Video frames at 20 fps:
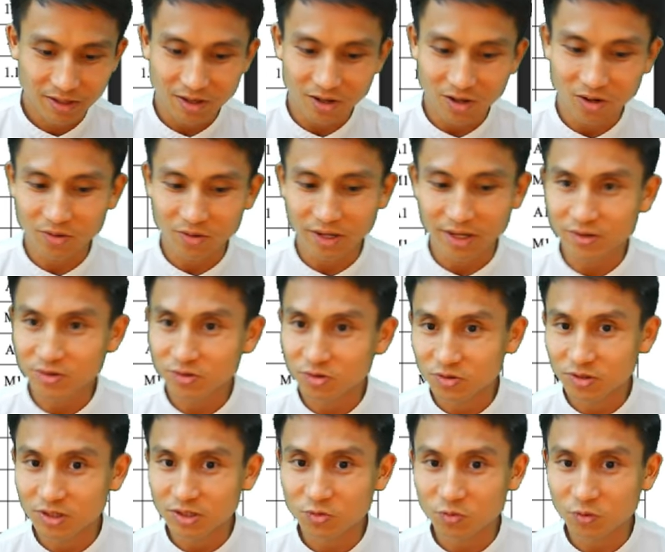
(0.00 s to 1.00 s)
Okay, so
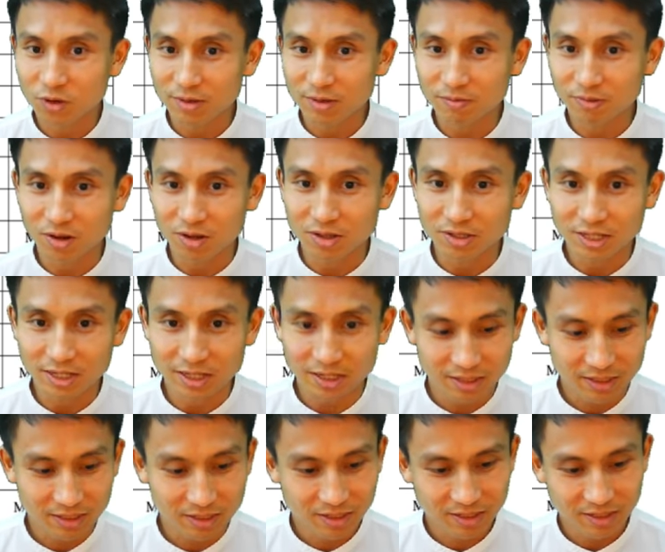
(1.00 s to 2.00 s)
this one plotting.
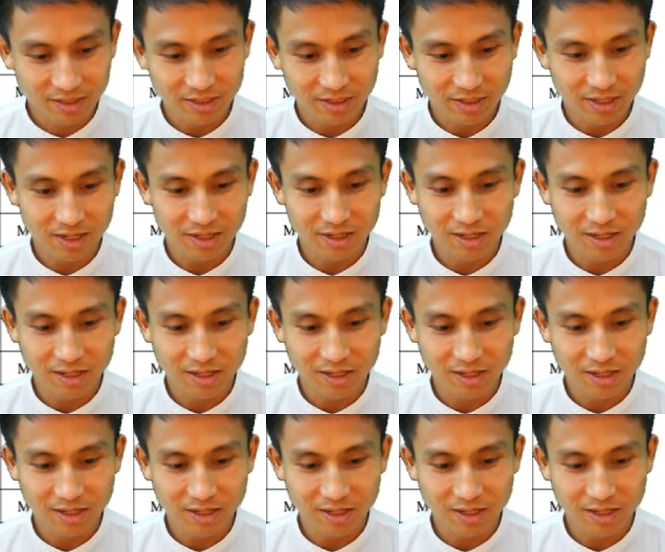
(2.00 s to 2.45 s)
Yeah,